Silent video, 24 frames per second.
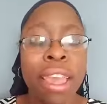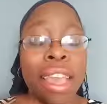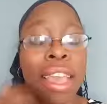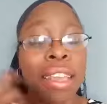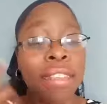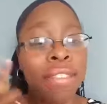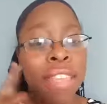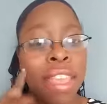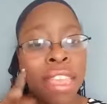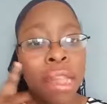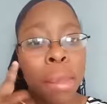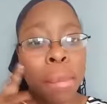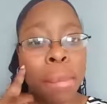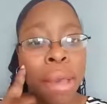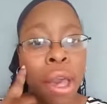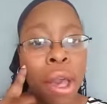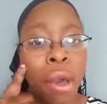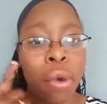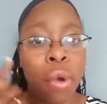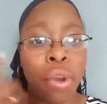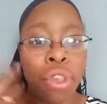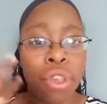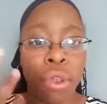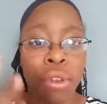is think
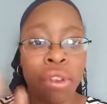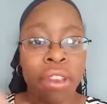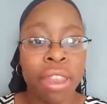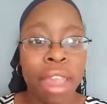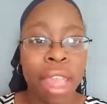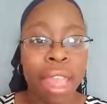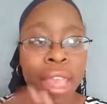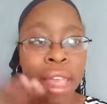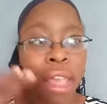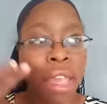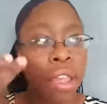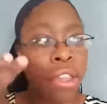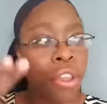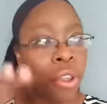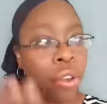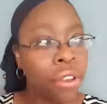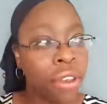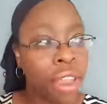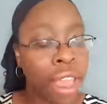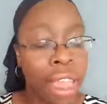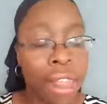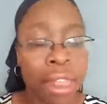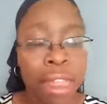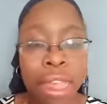about on your day on your
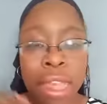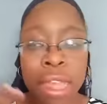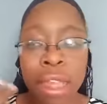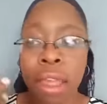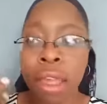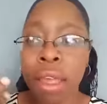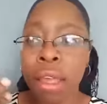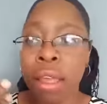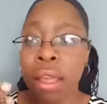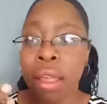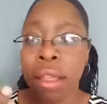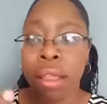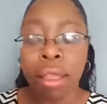daily